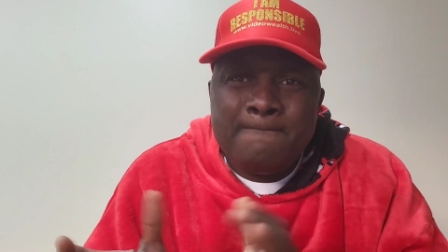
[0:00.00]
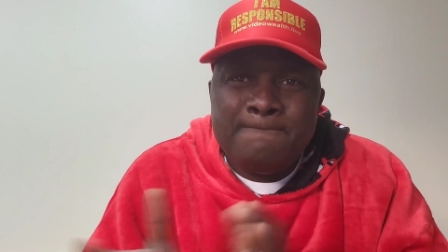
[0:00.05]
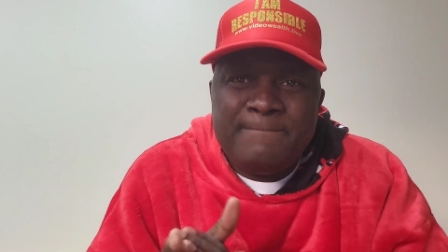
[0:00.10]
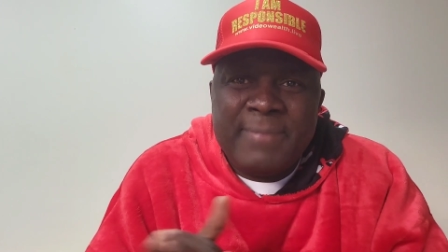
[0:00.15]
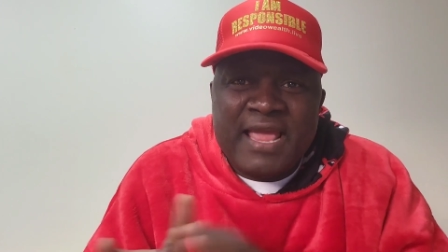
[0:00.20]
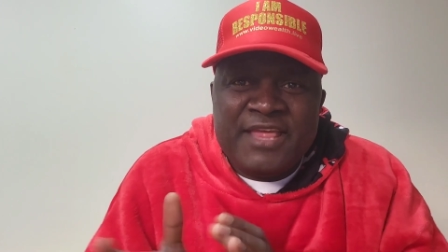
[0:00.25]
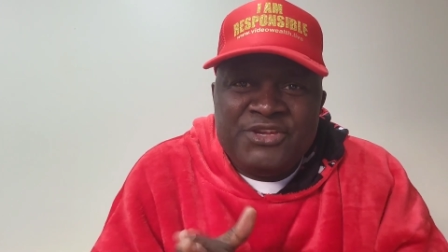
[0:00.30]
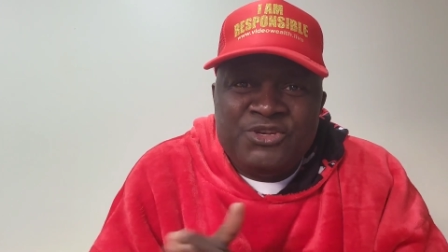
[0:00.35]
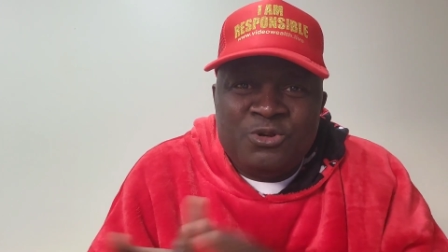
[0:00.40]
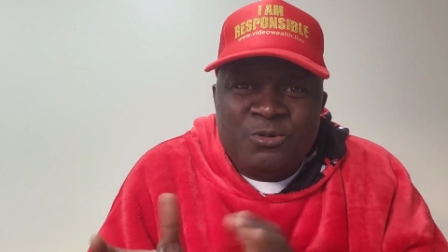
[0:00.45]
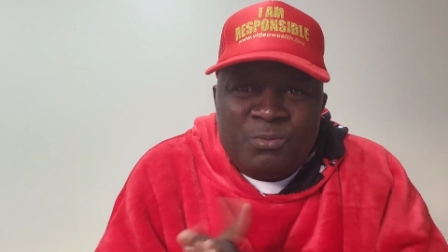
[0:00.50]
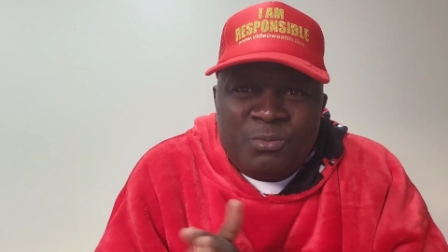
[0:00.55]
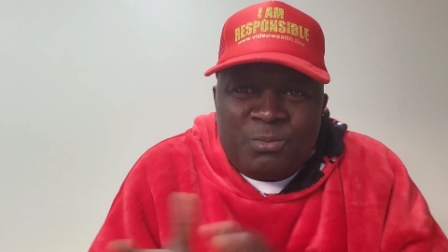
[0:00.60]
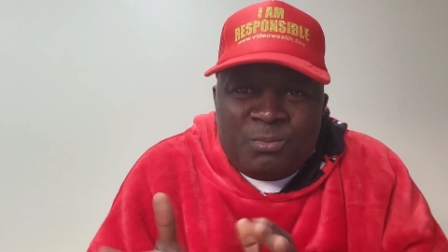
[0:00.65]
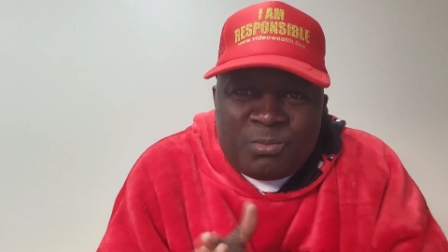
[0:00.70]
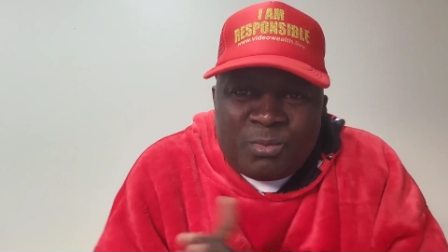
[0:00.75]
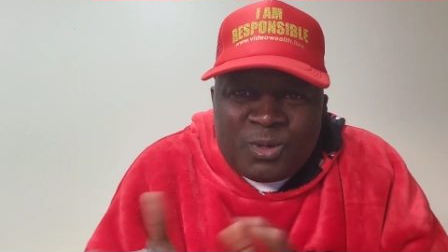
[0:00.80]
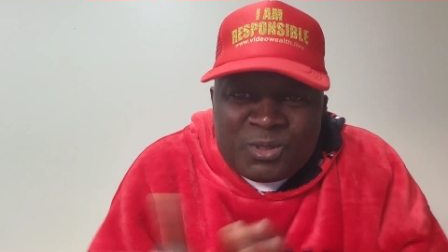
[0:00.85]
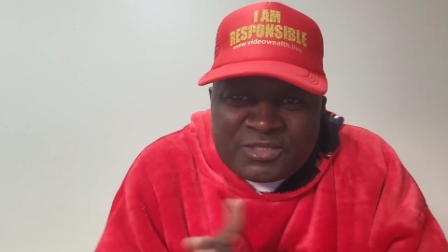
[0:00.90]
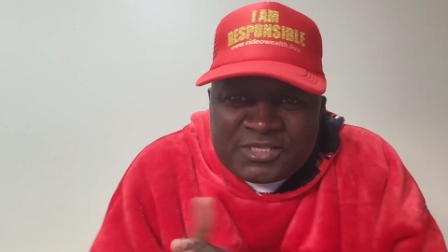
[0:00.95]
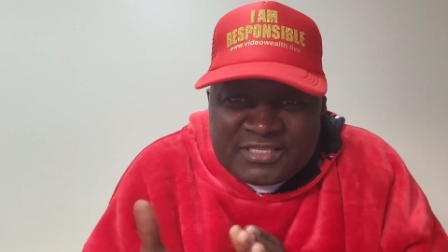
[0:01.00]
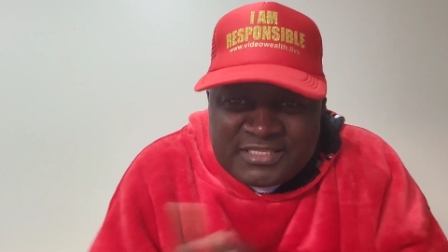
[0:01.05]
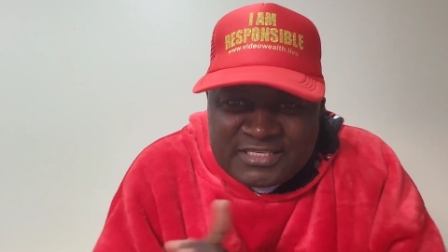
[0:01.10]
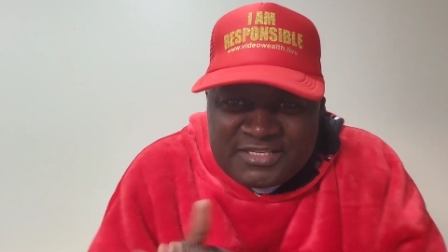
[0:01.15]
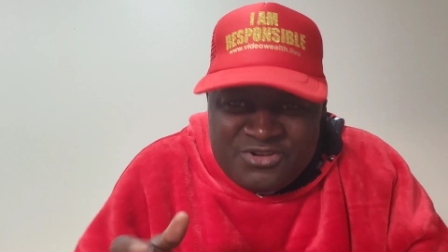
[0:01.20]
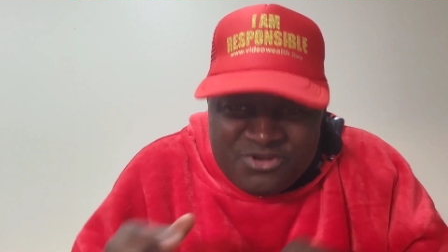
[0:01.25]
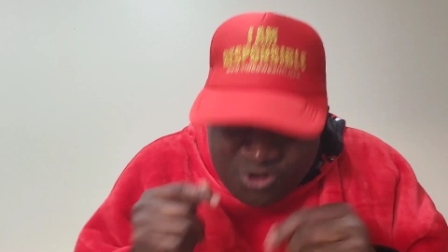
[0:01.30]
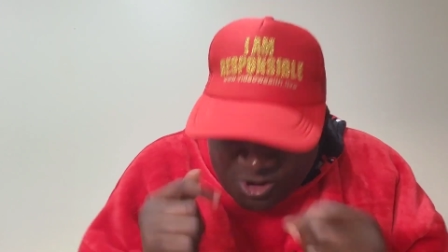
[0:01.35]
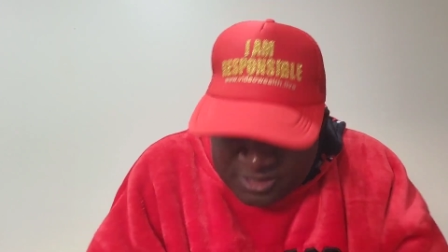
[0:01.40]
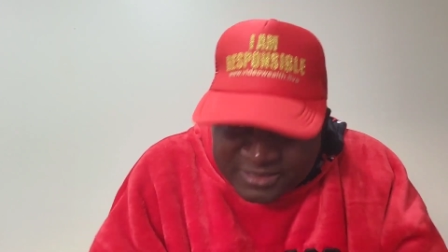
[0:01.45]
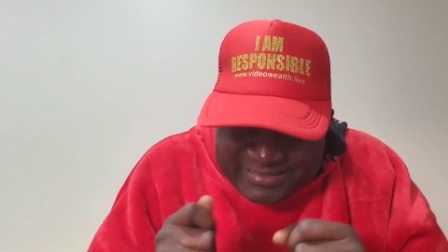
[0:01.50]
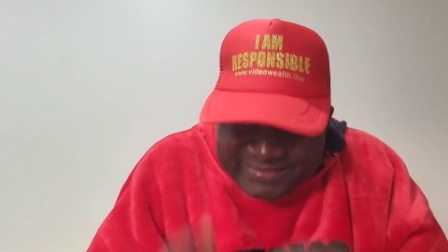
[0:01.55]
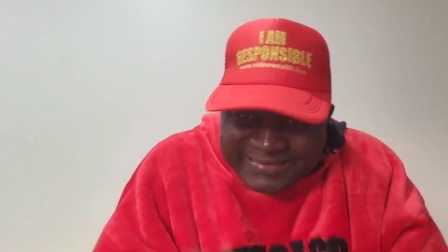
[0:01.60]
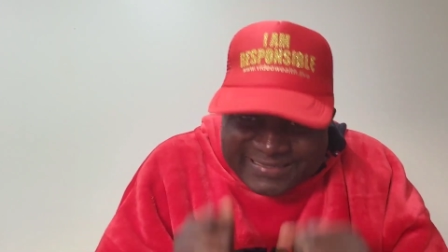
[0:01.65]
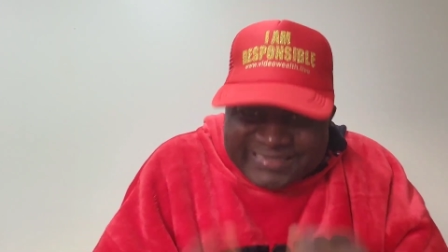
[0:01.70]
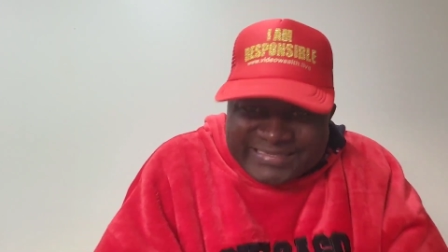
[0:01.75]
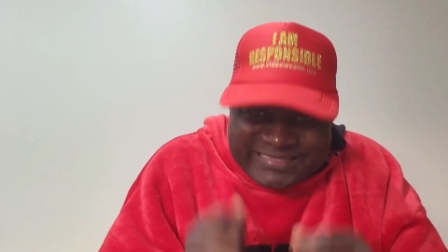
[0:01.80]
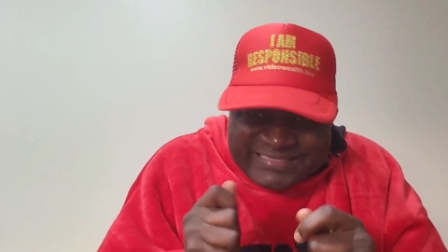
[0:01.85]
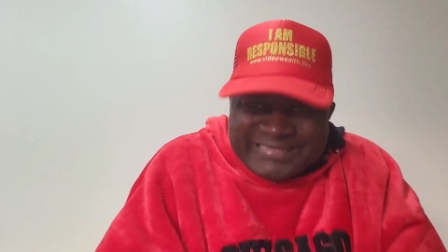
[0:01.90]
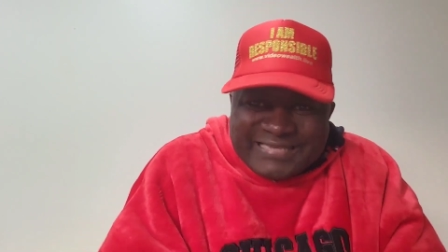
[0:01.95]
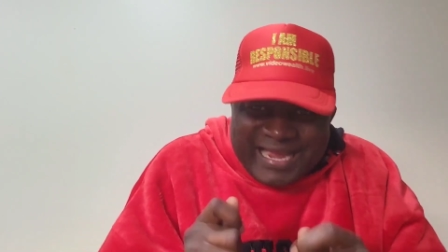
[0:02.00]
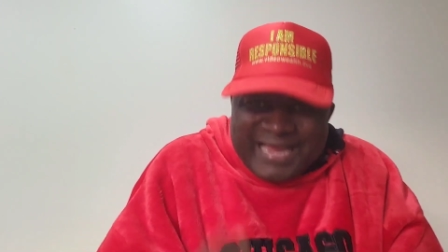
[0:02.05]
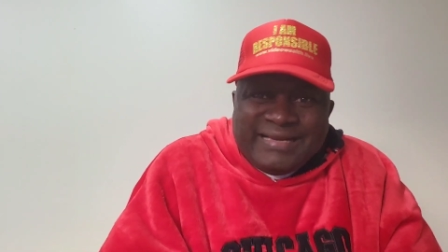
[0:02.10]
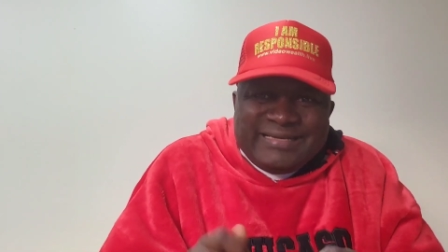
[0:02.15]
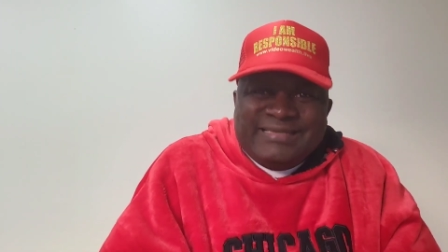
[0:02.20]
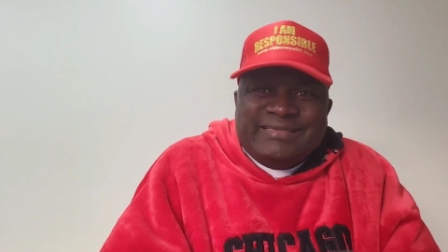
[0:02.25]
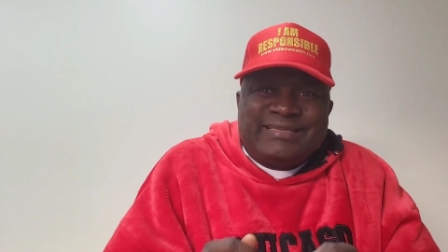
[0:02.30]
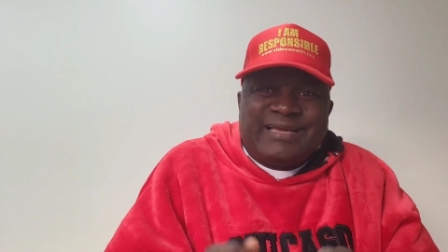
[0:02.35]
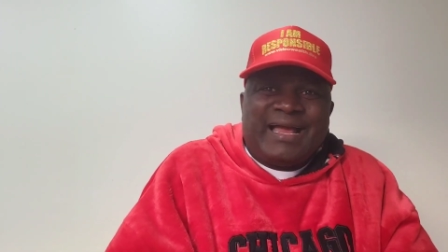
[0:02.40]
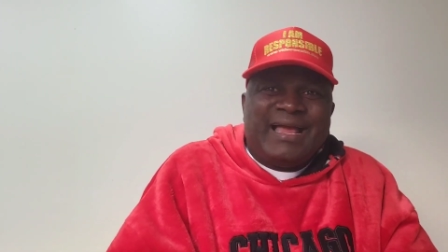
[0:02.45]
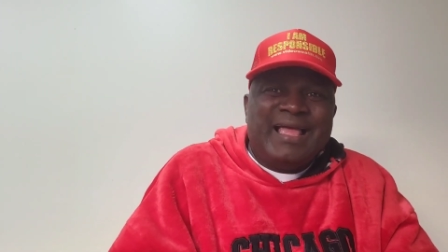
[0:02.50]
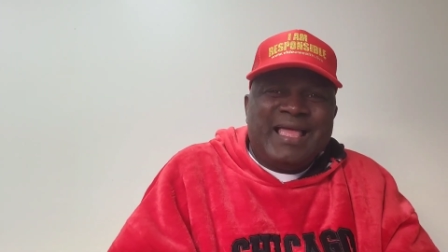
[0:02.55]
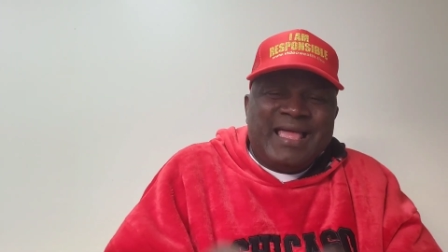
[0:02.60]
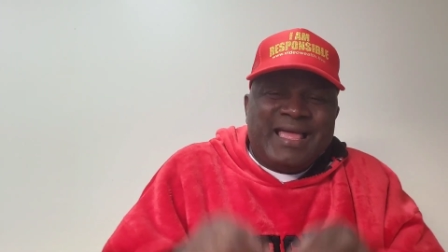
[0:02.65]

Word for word: and you must understand